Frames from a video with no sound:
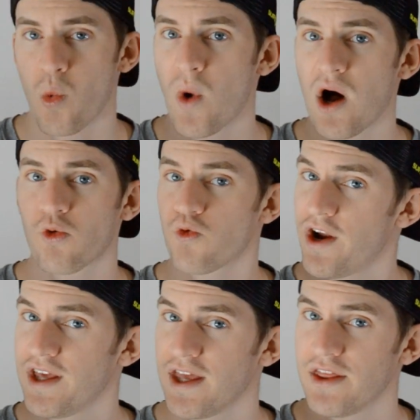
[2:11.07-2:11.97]
while
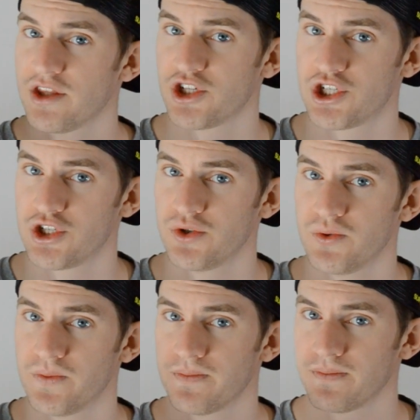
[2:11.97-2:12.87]
running in this shoe.